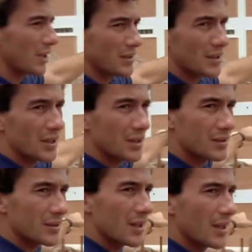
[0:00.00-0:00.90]
jet
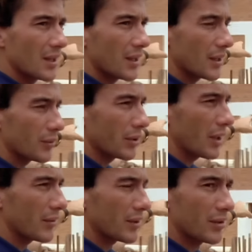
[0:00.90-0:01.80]
skis, and we
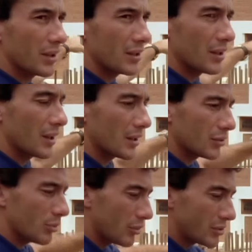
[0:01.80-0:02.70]
have a crane there
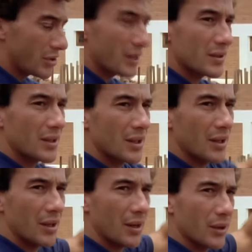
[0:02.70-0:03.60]
to pull the jet
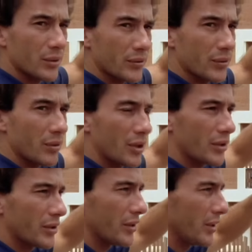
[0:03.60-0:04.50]
ski out of the
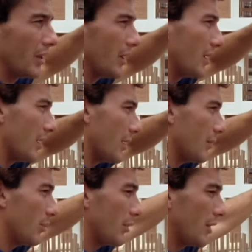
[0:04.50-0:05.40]
water
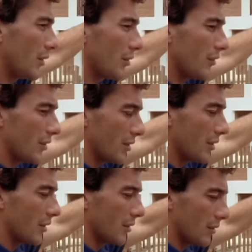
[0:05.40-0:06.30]
and put it over
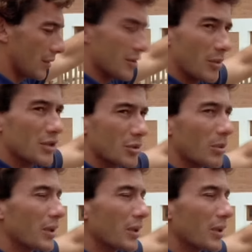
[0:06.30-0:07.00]
a, uh, a special